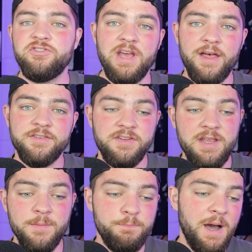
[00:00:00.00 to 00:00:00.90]
shall
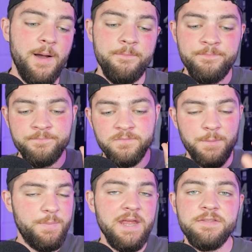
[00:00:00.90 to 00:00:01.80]
see. But
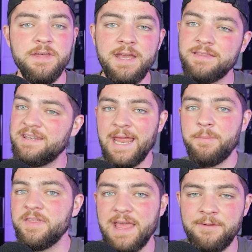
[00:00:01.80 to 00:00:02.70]
the big thing, the name
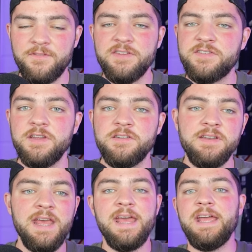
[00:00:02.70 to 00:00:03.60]
of the game for the
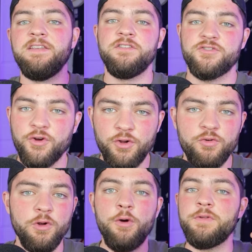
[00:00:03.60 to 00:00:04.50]
season is internal
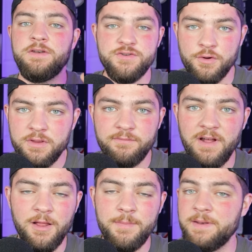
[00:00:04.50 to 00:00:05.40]
growth, internal
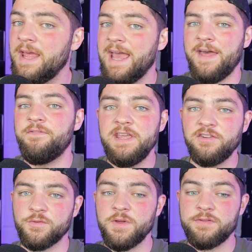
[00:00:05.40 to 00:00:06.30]
development, and
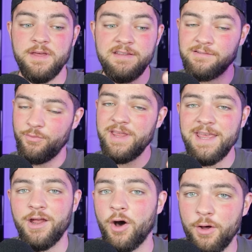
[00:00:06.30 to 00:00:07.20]
these three things. If we can
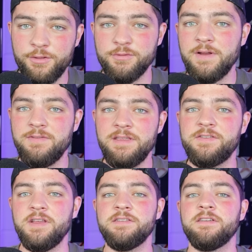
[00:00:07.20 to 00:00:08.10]
get all three of these
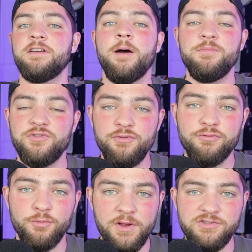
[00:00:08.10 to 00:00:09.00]
things to come to
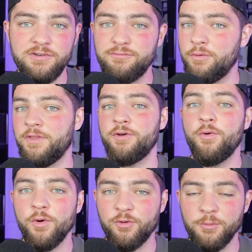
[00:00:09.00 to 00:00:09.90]
fruition for the
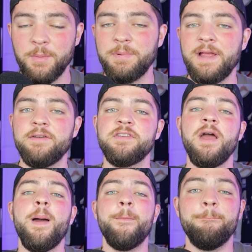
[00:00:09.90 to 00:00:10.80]
core group of players,
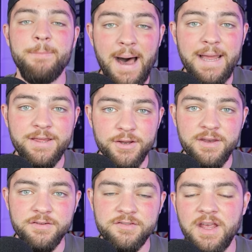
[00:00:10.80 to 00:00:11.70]
my
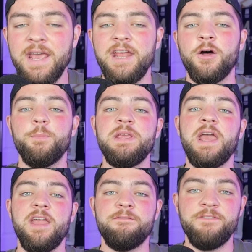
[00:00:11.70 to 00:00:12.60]
goodness, it'll be
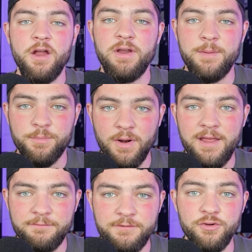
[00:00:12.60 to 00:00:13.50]
a very
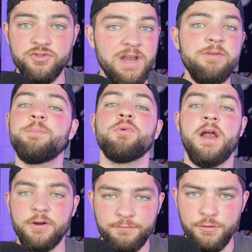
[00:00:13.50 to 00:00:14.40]
bright future, an even
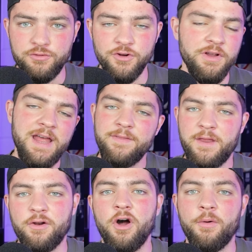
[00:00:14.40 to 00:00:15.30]
brighter future
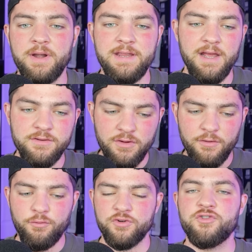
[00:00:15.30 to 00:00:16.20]
than it already is
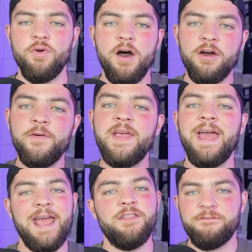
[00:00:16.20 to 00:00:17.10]
for Toronto
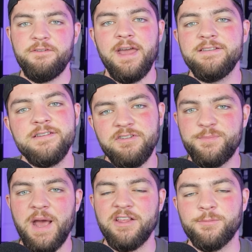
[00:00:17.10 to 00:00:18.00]
and the fans of its
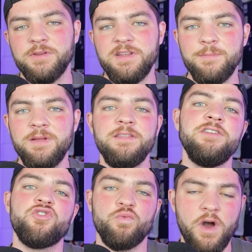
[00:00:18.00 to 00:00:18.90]
basketball team, the
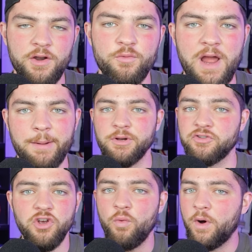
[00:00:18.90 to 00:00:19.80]
Toronto Raptors.
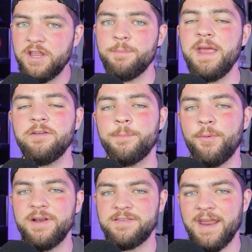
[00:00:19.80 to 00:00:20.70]
So, what do you make of the
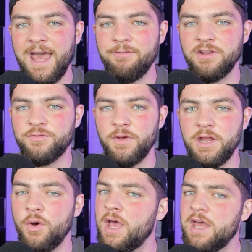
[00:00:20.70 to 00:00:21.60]
points that I have in this video?